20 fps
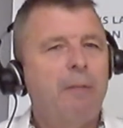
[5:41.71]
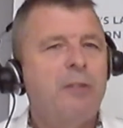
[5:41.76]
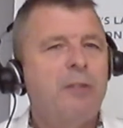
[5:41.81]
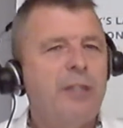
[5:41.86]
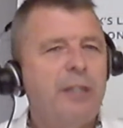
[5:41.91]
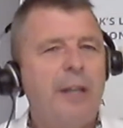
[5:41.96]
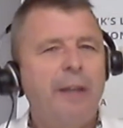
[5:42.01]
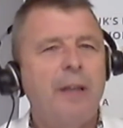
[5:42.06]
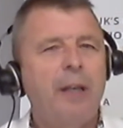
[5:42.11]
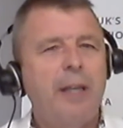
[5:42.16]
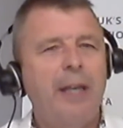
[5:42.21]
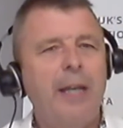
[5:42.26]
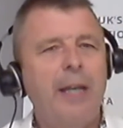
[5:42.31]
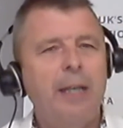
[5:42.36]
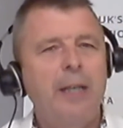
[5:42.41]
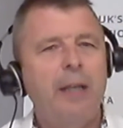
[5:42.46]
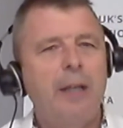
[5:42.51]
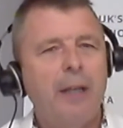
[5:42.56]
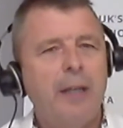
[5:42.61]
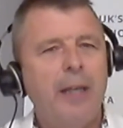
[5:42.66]
there is another
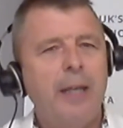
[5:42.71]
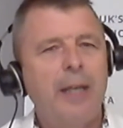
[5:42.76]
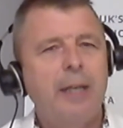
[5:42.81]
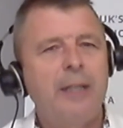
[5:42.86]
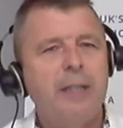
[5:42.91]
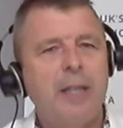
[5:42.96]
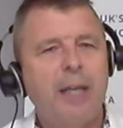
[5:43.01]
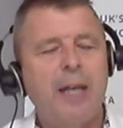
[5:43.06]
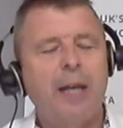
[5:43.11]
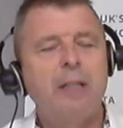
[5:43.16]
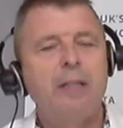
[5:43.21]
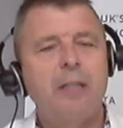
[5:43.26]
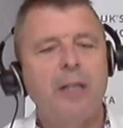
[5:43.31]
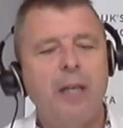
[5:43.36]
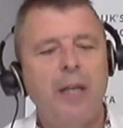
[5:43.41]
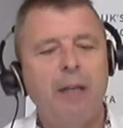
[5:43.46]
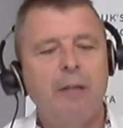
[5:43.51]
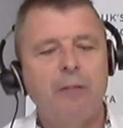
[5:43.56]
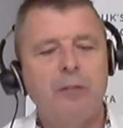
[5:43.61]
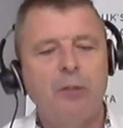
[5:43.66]
key indicator
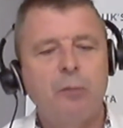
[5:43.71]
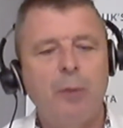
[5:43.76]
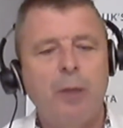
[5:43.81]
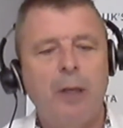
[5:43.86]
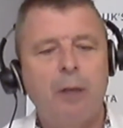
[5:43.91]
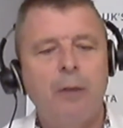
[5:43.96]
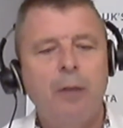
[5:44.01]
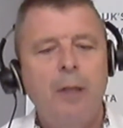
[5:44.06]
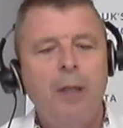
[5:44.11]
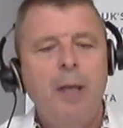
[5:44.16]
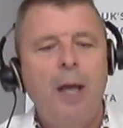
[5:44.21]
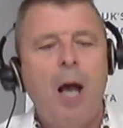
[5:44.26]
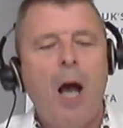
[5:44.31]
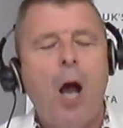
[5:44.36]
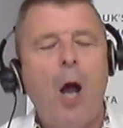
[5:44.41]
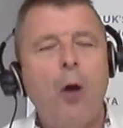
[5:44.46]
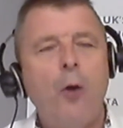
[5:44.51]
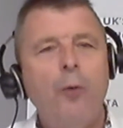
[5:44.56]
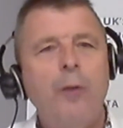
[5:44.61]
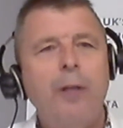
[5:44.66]
here as well.
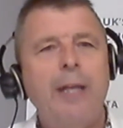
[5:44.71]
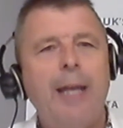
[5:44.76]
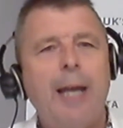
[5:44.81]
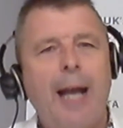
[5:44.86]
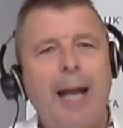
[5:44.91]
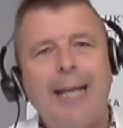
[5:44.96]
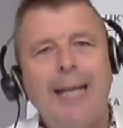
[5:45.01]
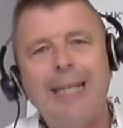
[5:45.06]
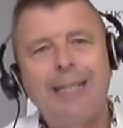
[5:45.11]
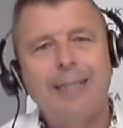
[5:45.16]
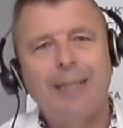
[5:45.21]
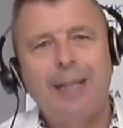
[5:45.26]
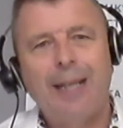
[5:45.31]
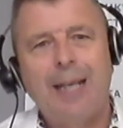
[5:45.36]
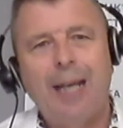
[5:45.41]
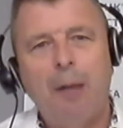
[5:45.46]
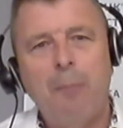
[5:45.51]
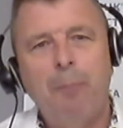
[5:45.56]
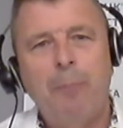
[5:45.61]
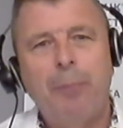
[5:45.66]
Only 8
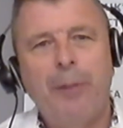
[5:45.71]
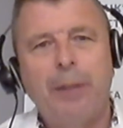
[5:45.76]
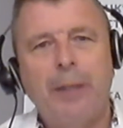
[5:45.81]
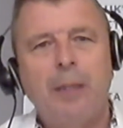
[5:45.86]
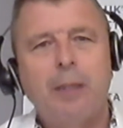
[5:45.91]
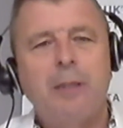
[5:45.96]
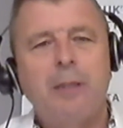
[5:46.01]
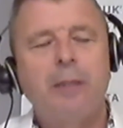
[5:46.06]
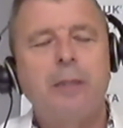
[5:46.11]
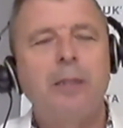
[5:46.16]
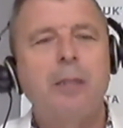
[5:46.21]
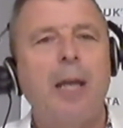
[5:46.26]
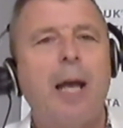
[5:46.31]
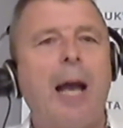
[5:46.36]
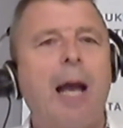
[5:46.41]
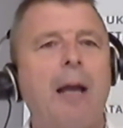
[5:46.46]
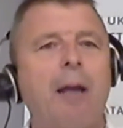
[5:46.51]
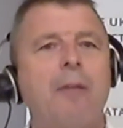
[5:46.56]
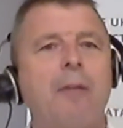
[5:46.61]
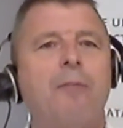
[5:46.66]
companies
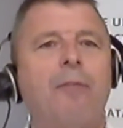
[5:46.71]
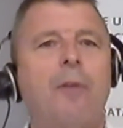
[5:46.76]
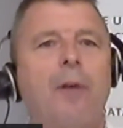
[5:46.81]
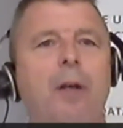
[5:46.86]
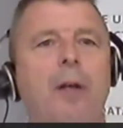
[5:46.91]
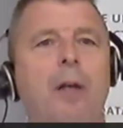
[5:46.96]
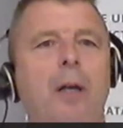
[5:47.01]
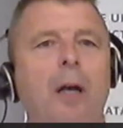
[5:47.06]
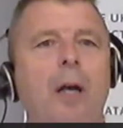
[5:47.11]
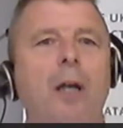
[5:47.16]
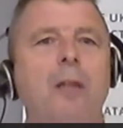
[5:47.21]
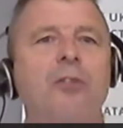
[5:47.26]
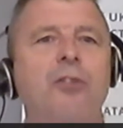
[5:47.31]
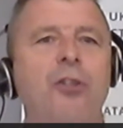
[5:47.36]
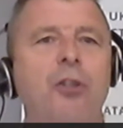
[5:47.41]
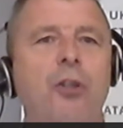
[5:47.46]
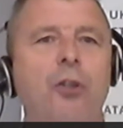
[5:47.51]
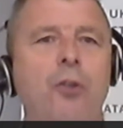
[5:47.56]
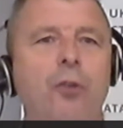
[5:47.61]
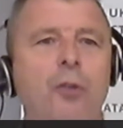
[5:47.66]
have
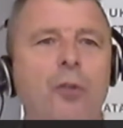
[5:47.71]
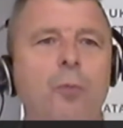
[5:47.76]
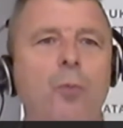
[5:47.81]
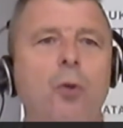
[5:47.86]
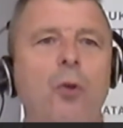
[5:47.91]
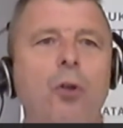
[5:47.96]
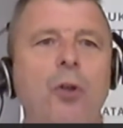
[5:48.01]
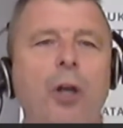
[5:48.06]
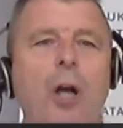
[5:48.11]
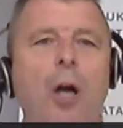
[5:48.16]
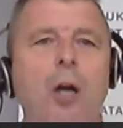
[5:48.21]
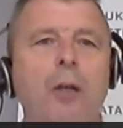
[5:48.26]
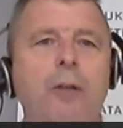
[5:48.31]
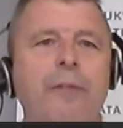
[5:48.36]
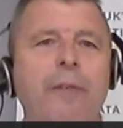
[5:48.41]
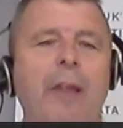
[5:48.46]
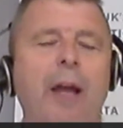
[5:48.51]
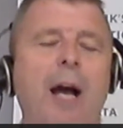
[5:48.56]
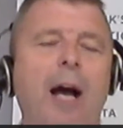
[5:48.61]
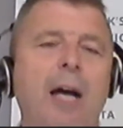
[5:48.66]
secured work
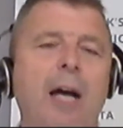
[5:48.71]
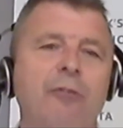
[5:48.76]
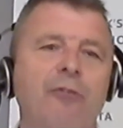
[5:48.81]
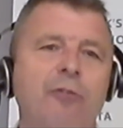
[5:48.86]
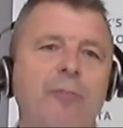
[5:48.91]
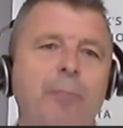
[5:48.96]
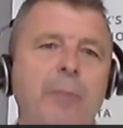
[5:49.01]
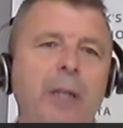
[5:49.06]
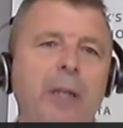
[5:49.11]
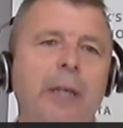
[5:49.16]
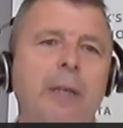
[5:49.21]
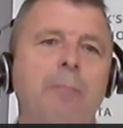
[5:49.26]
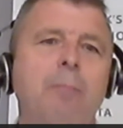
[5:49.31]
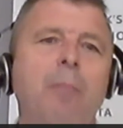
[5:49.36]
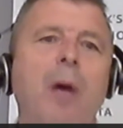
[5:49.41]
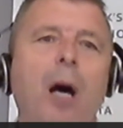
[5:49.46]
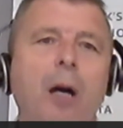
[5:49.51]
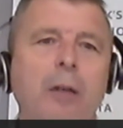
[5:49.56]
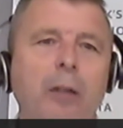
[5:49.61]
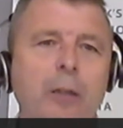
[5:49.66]
over that 100 million
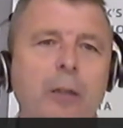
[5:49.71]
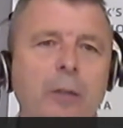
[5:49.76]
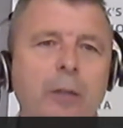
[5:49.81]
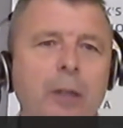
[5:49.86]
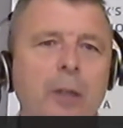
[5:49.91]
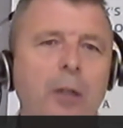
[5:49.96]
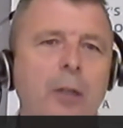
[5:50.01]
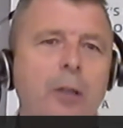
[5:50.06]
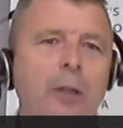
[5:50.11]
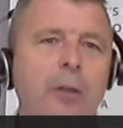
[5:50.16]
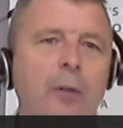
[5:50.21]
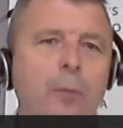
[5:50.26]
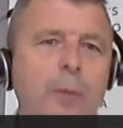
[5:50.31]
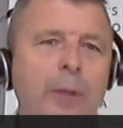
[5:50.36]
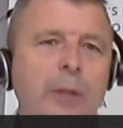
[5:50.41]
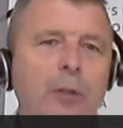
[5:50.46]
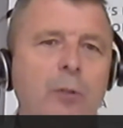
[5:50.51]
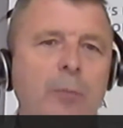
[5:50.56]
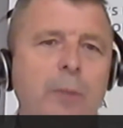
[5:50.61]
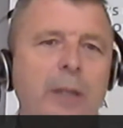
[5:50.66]
mark that
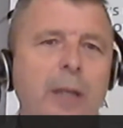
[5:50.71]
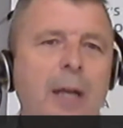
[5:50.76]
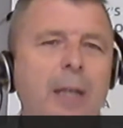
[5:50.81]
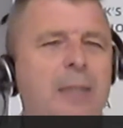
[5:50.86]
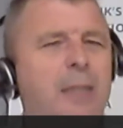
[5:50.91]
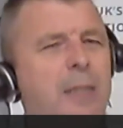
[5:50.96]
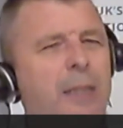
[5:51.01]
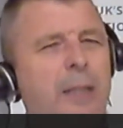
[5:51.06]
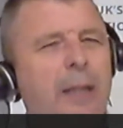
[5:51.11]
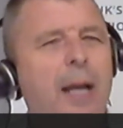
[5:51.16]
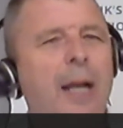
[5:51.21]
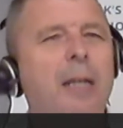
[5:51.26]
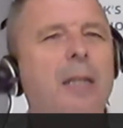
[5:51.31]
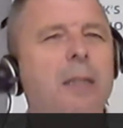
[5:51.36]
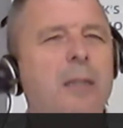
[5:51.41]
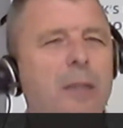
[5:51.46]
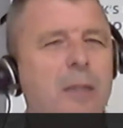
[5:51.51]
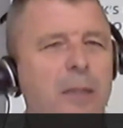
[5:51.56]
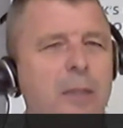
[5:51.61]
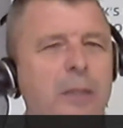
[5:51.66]
we normally, and so
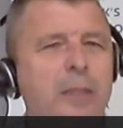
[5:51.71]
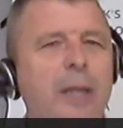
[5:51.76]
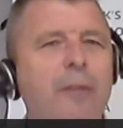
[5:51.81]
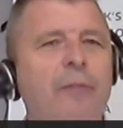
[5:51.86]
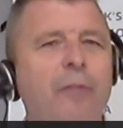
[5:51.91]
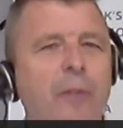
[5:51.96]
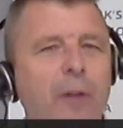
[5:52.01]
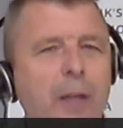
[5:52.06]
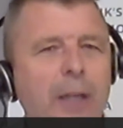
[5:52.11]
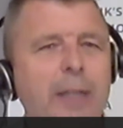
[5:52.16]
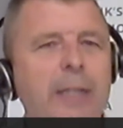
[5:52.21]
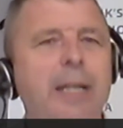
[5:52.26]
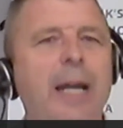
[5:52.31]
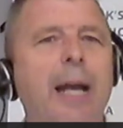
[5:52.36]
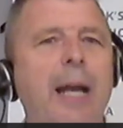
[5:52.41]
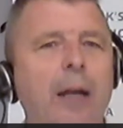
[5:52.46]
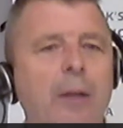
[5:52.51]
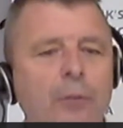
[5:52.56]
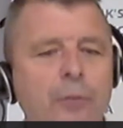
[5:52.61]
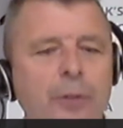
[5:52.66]
that's definitely
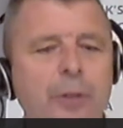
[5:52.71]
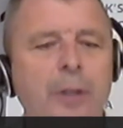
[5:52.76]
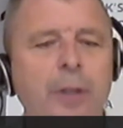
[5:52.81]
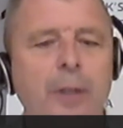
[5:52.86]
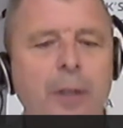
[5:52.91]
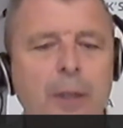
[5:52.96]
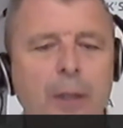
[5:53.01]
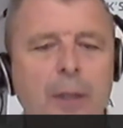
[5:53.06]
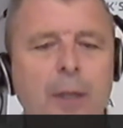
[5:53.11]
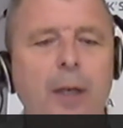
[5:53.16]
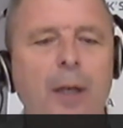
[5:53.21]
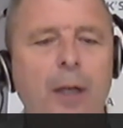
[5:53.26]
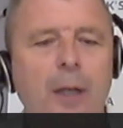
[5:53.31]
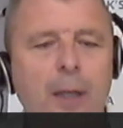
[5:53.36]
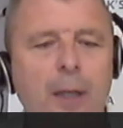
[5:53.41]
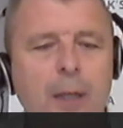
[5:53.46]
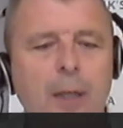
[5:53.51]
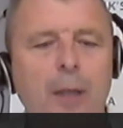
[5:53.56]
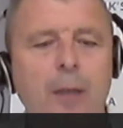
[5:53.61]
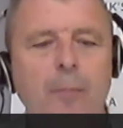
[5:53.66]
down.
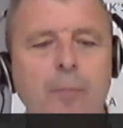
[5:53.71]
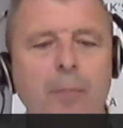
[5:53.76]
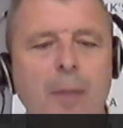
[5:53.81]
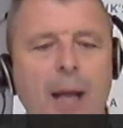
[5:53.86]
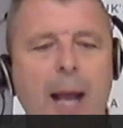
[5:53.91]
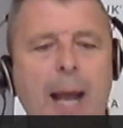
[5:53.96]
The